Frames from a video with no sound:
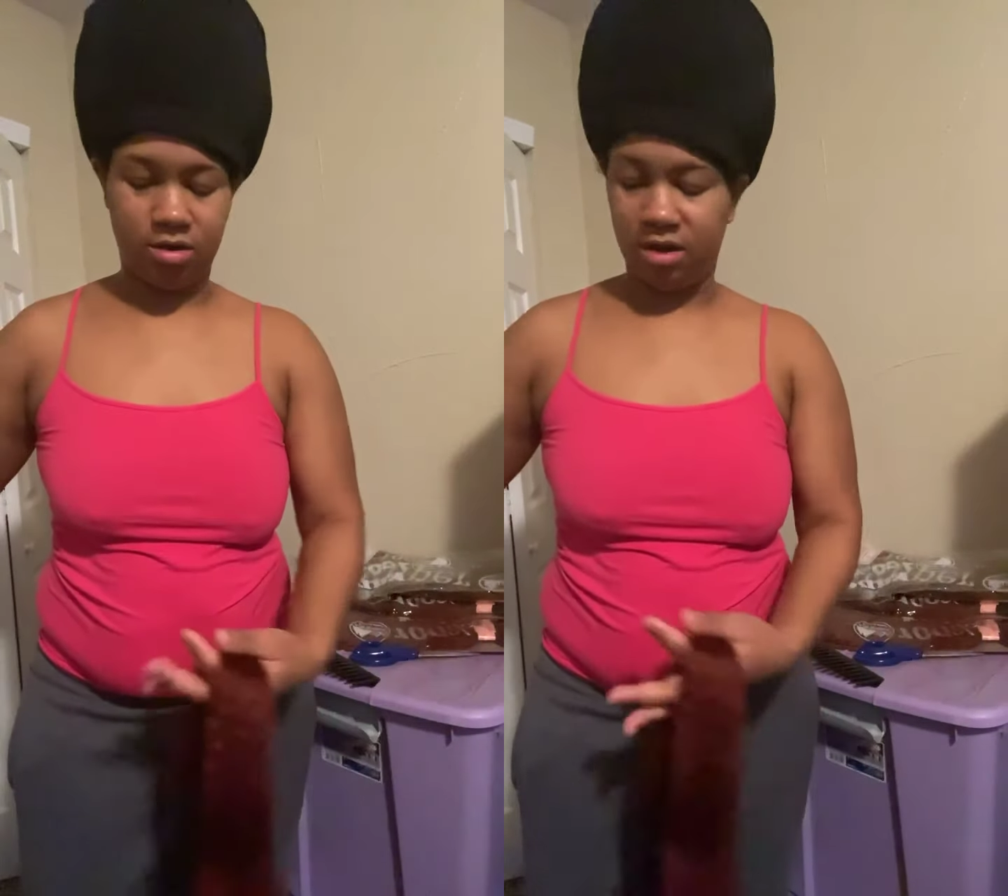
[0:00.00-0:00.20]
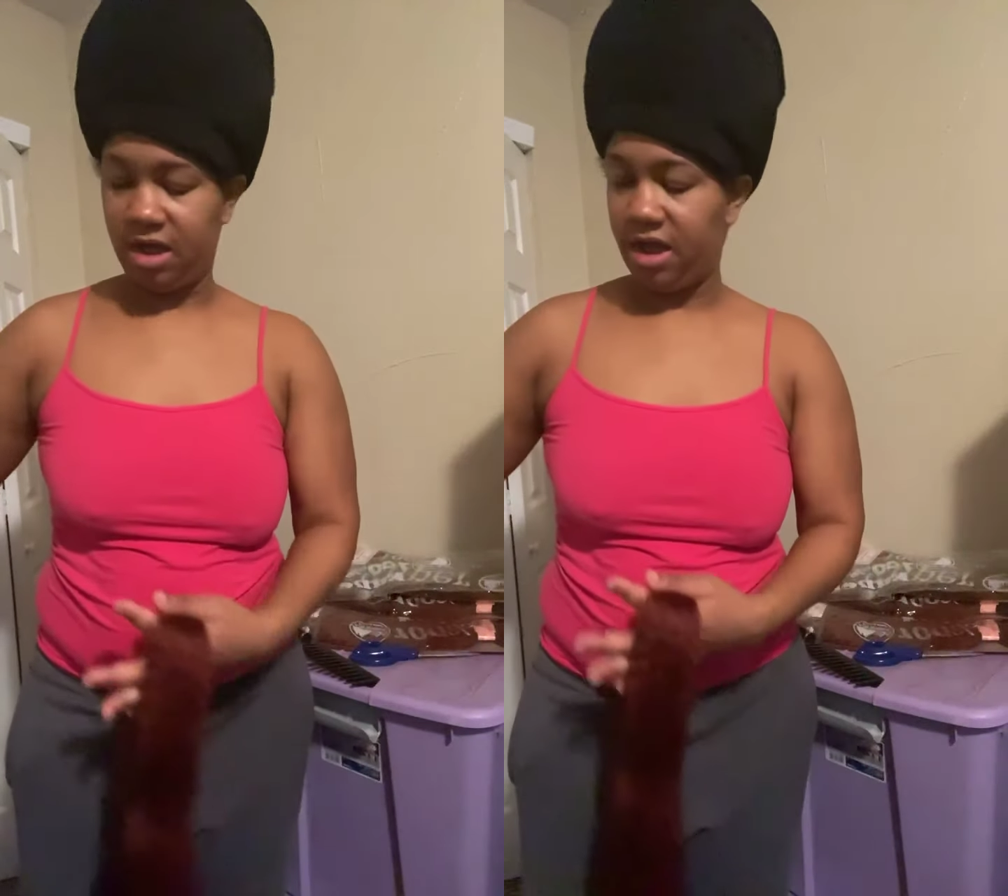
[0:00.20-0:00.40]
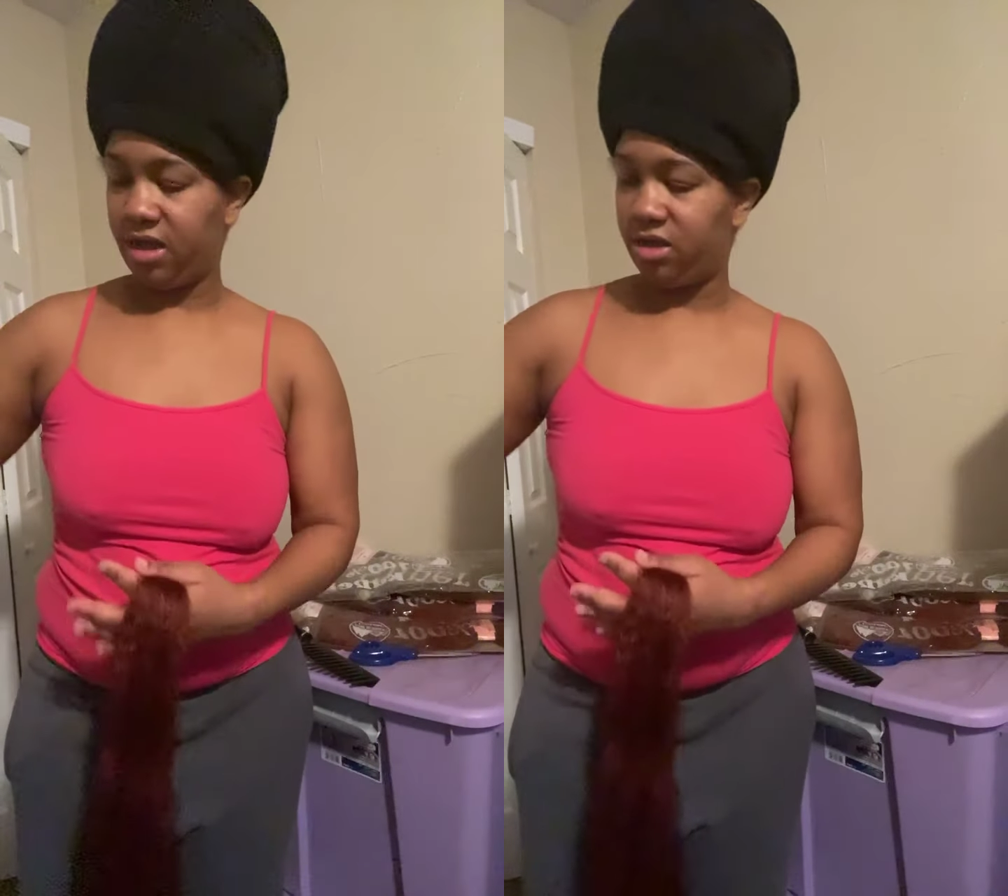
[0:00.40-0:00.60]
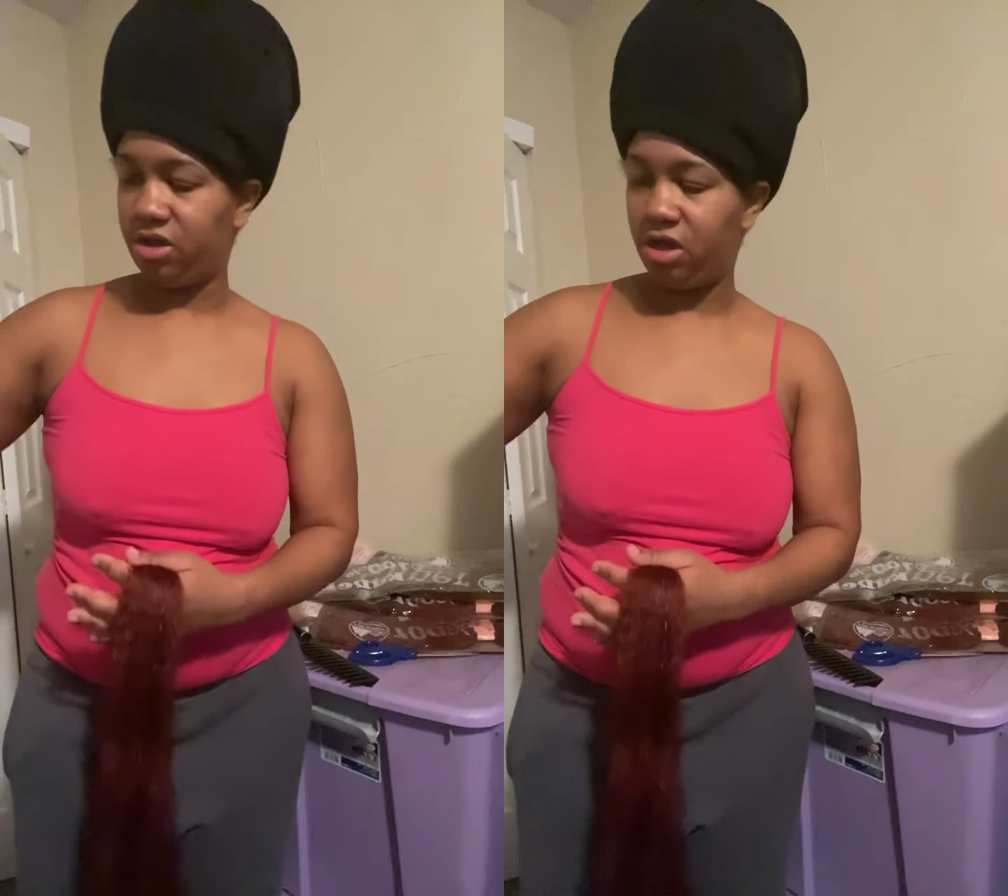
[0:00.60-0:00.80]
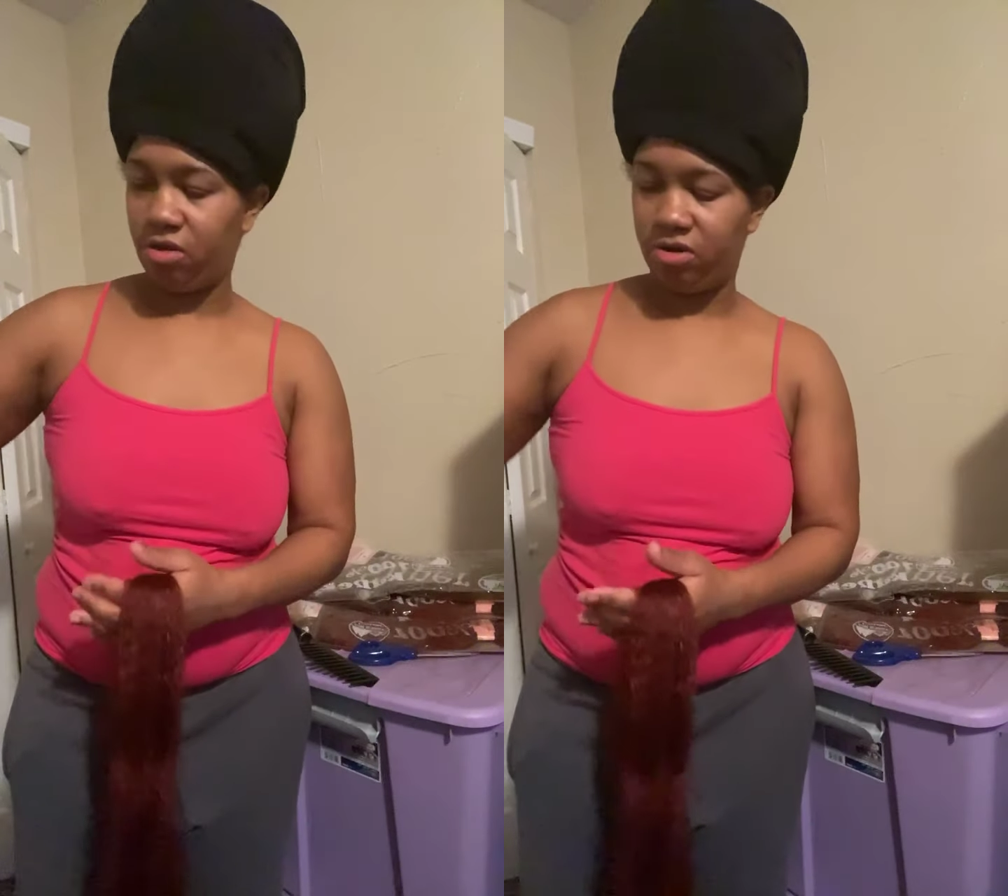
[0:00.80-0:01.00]
I can show
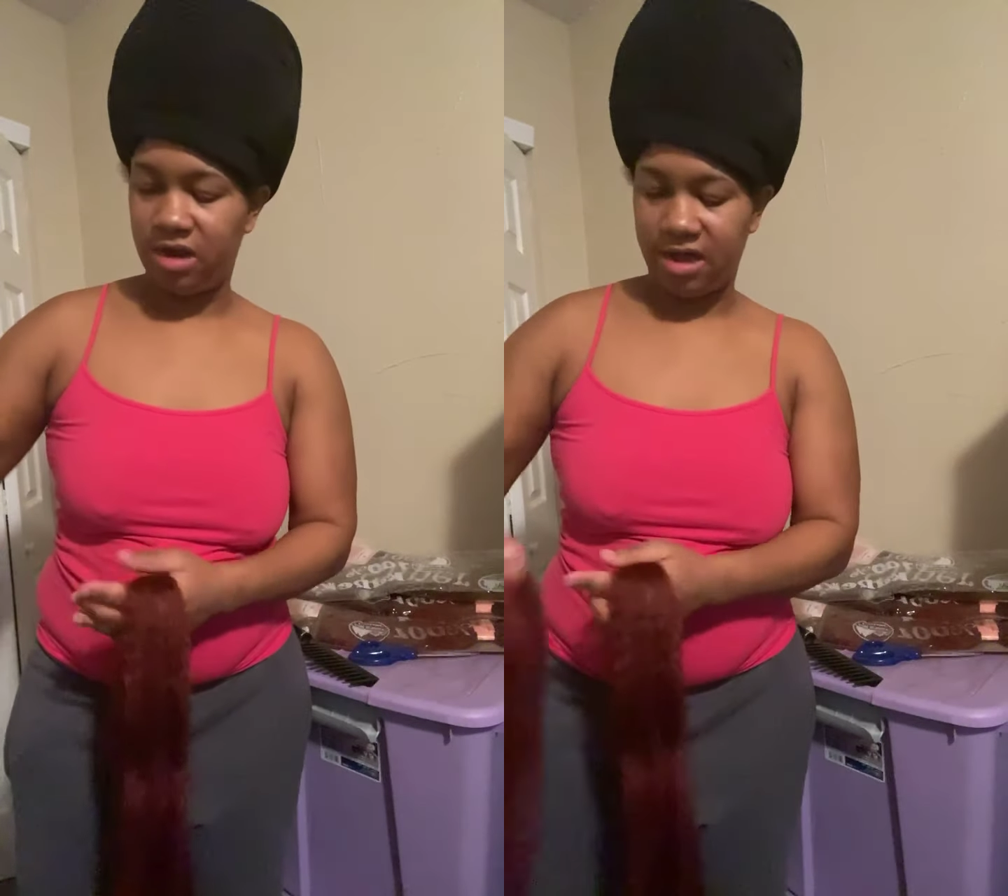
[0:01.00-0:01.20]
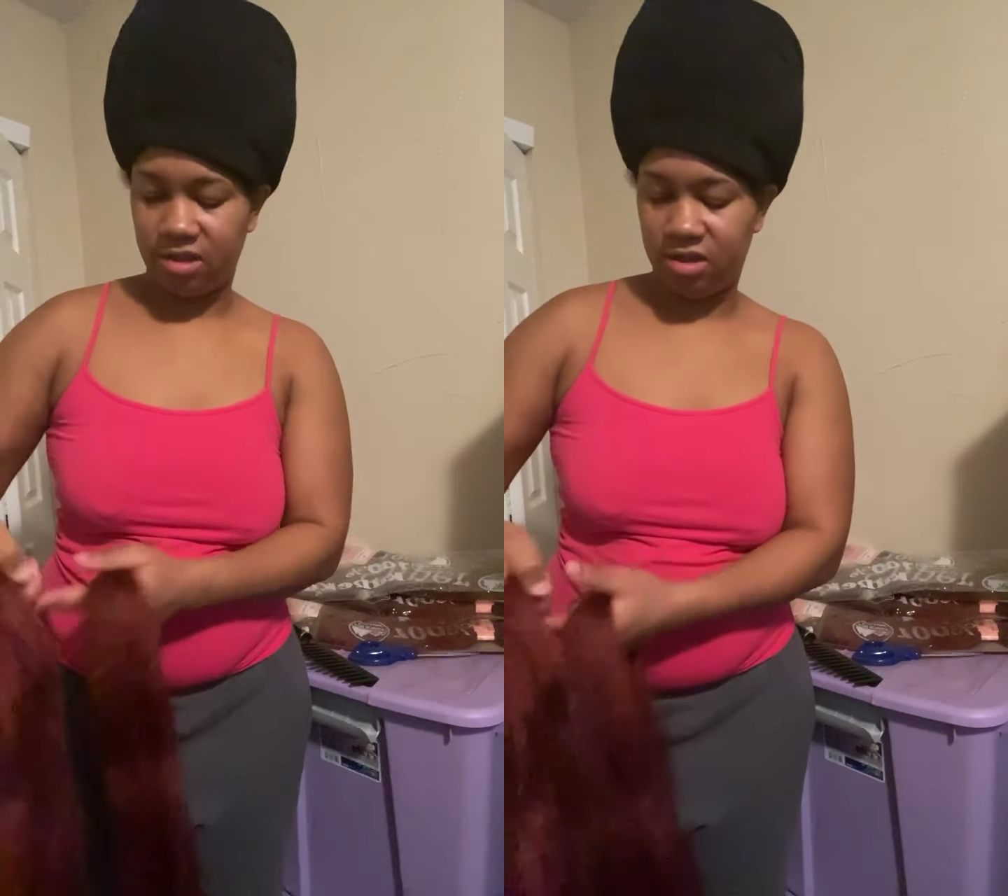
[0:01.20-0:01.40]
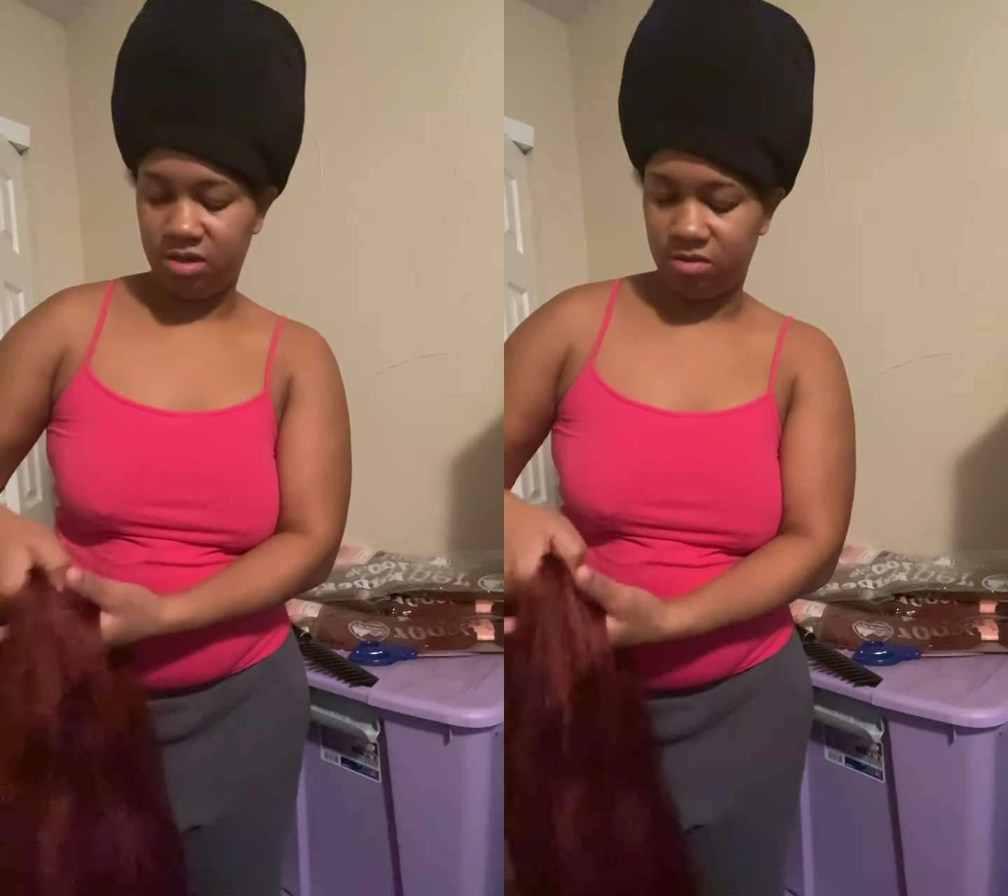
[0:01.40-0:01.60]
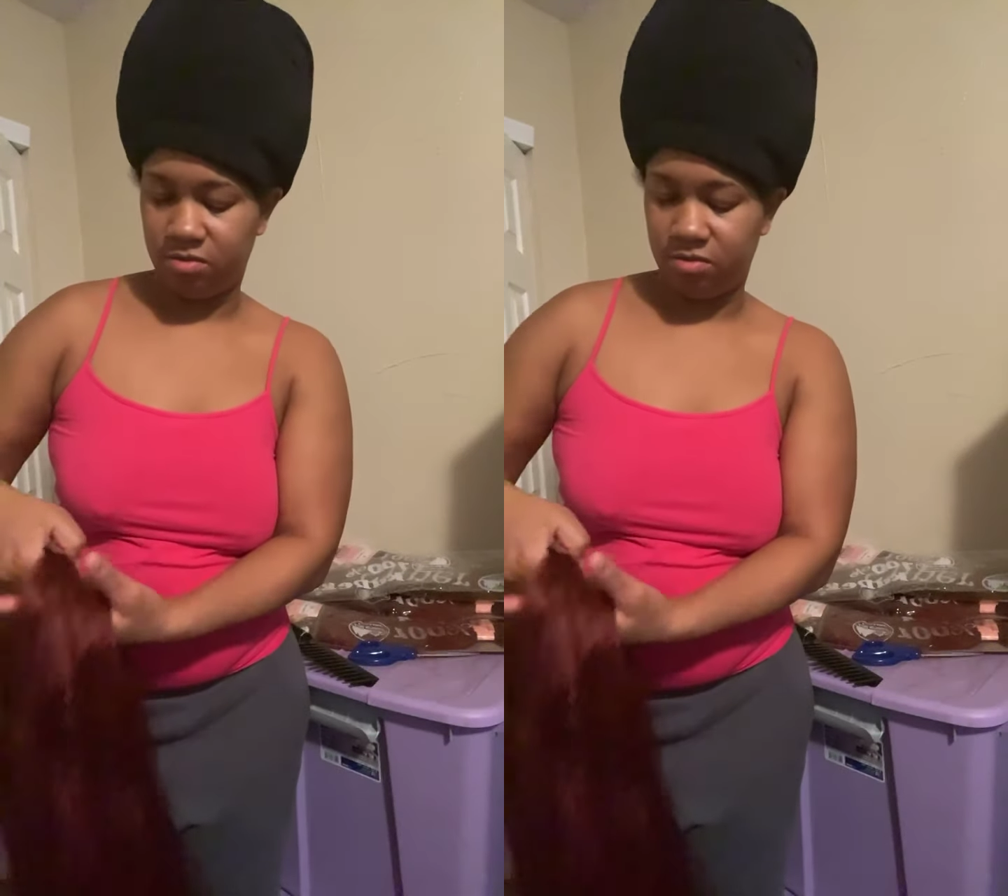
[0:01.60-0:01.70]
you that too.